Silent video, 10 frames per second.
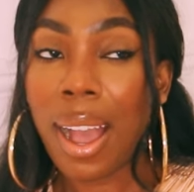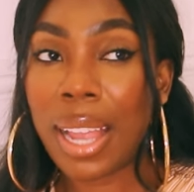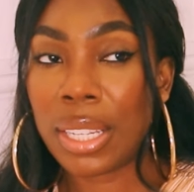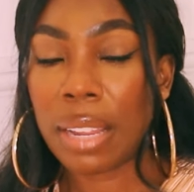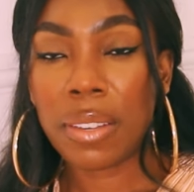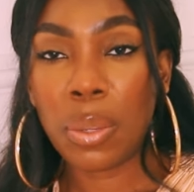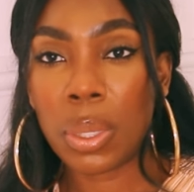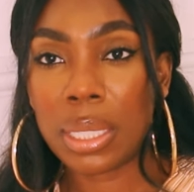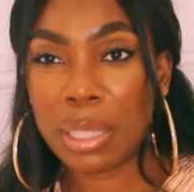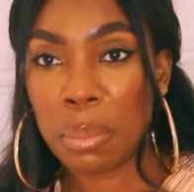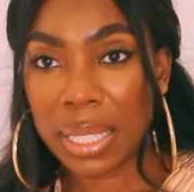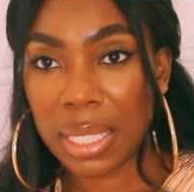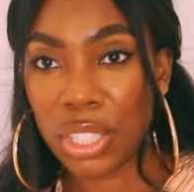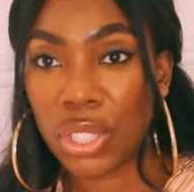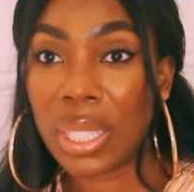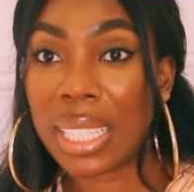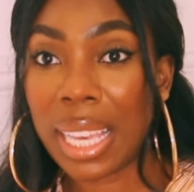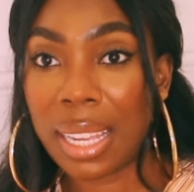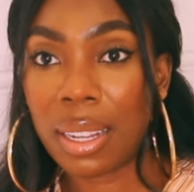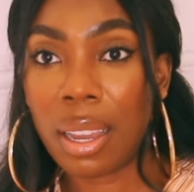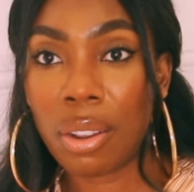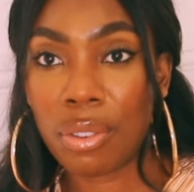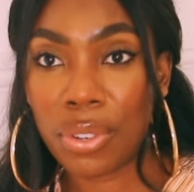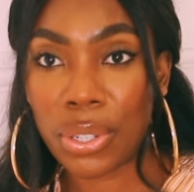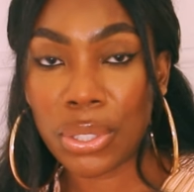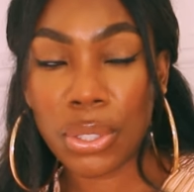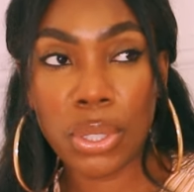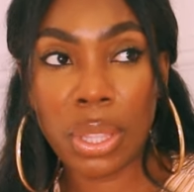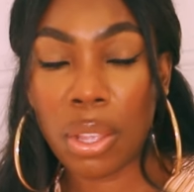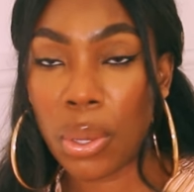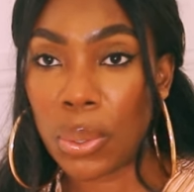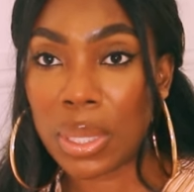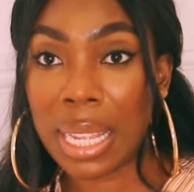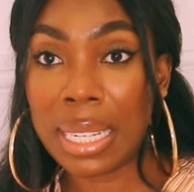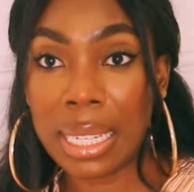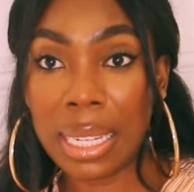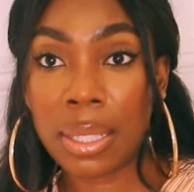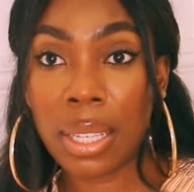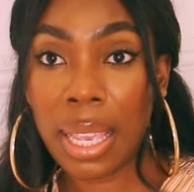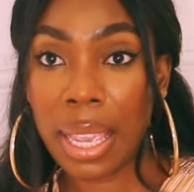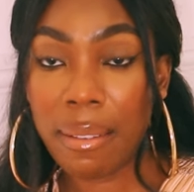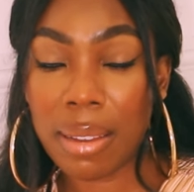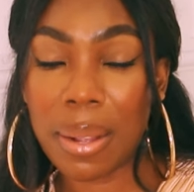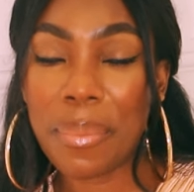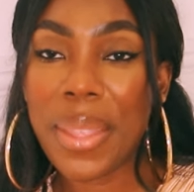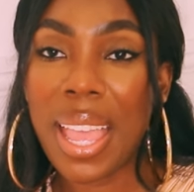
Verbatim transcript: I definitely want this message to get across to those that need to hear it.